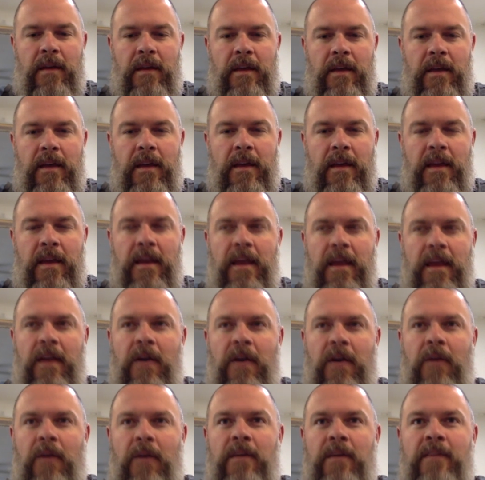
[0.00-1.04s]
it
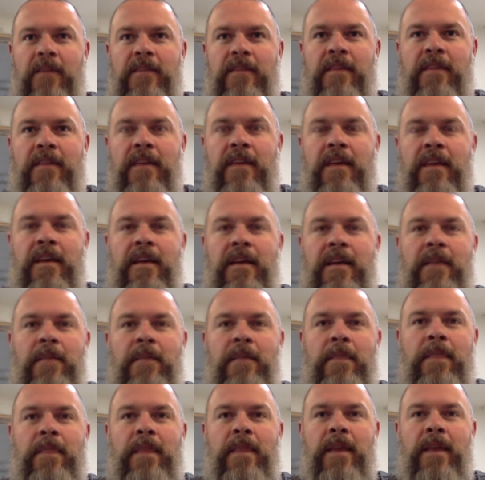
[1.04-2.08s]
always
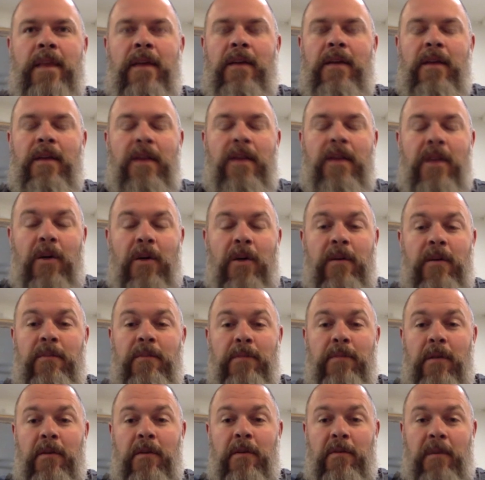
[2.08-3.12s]

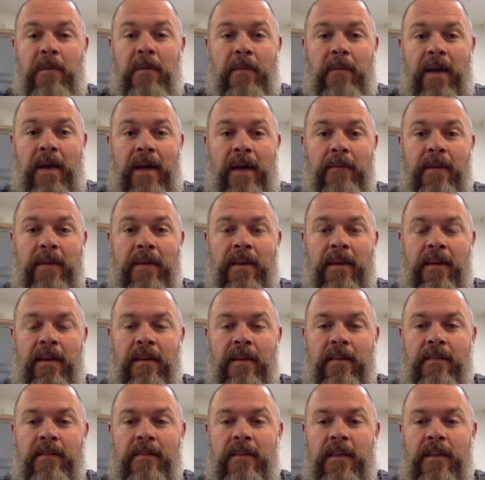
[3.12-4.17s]
blows my mind
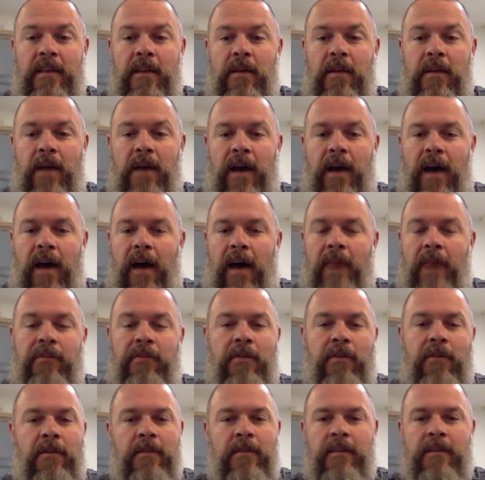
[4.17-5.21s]
because, you know, I've
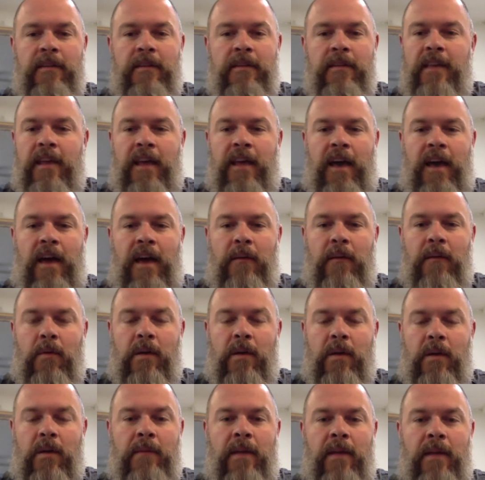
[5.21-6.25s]
certainly seen God
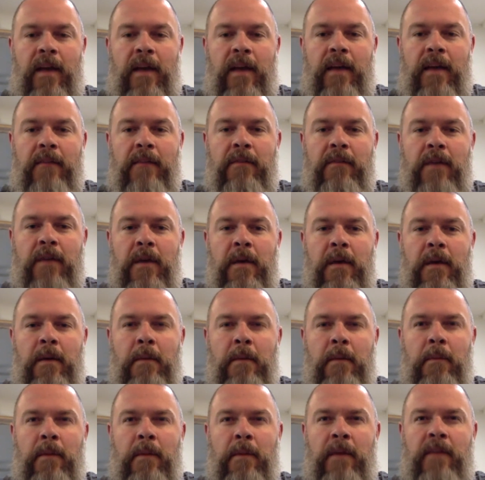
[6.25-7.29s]
work in my life,
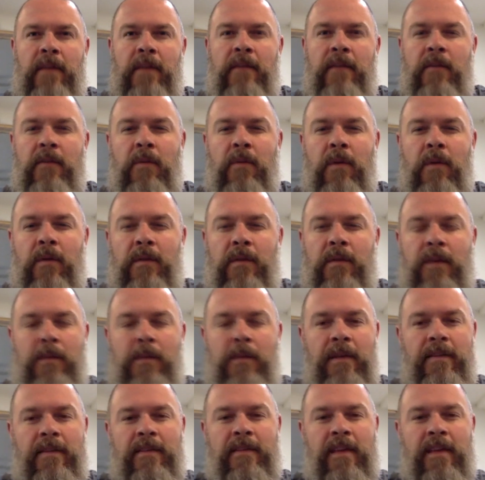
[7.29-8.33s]
but I've never walked up
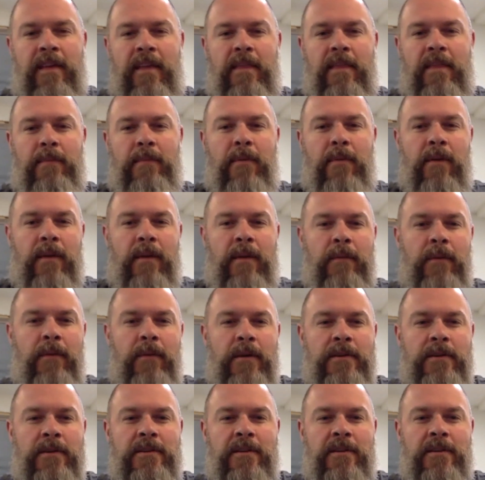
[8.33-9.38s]
and seen the burning
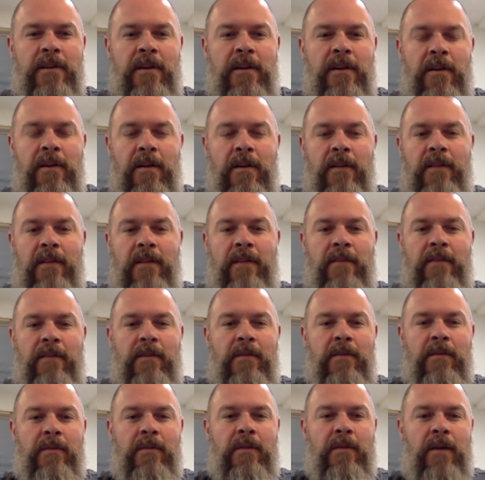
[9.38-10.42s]
bush, or I've
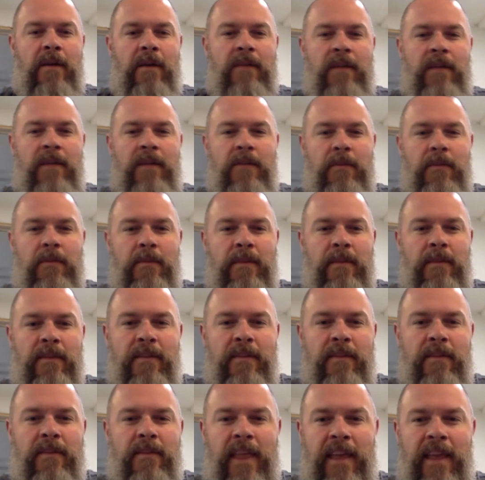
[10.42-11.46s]
never been
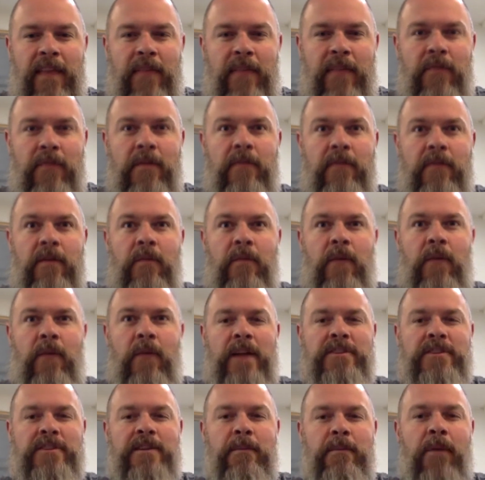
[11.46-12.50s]
standing at the river and
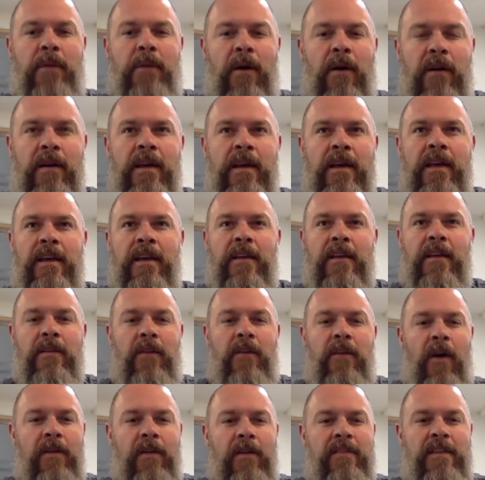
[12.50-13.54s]
watched it part, you know,
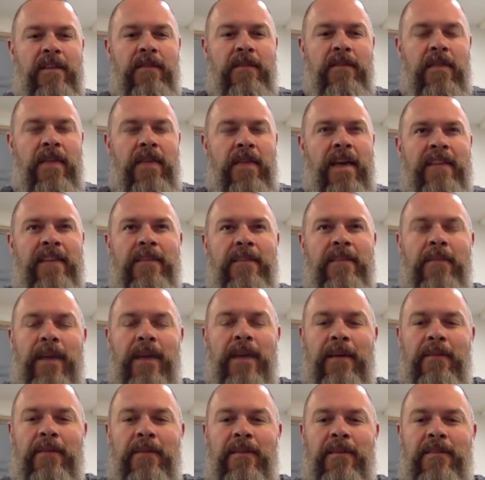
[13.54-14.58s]
all these different things. I'm
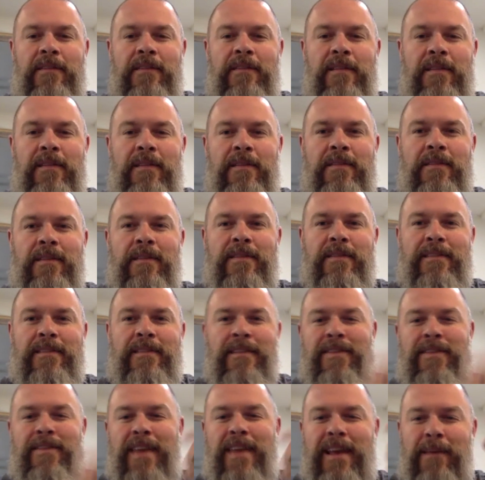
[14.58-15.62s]
like, just to
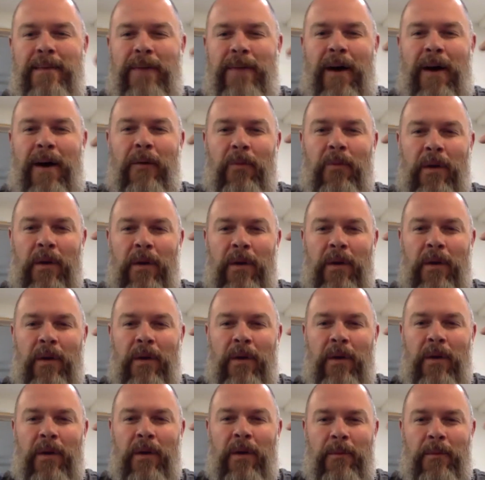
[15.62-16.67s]
think about what
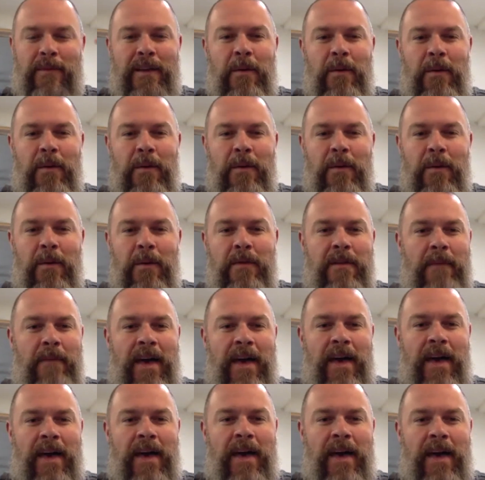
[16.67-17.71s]
must've been going through
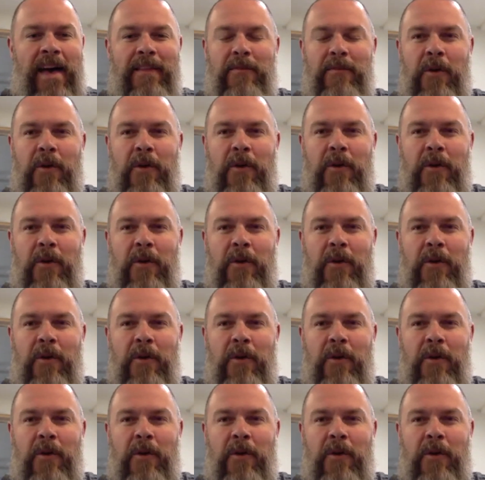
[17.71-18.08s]
their mind at those